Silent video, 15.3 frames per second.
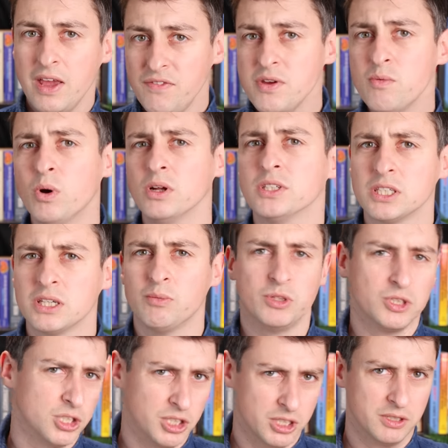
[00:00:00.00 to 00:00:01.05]
If you want
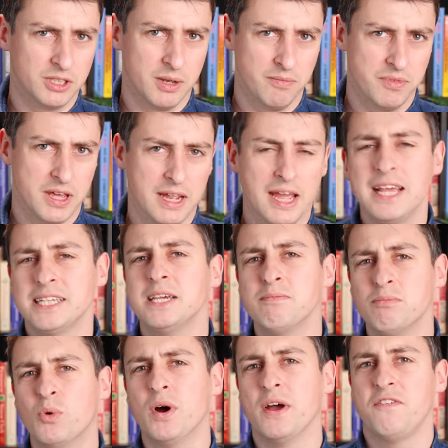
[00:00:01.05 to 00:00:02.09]
someone to do something, is it
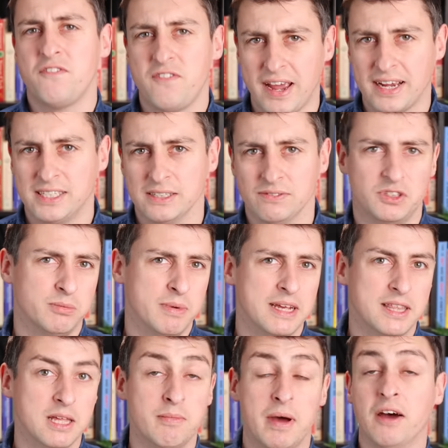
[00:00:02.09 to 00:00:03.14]
more effective to
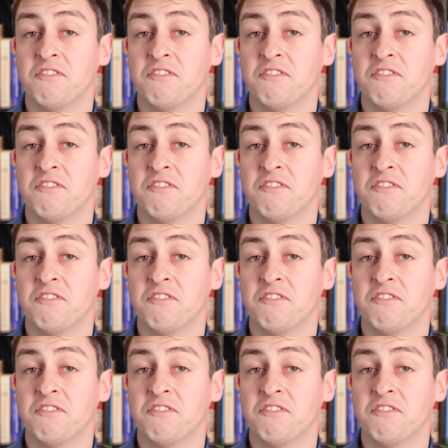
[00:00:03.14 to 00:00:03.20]
make them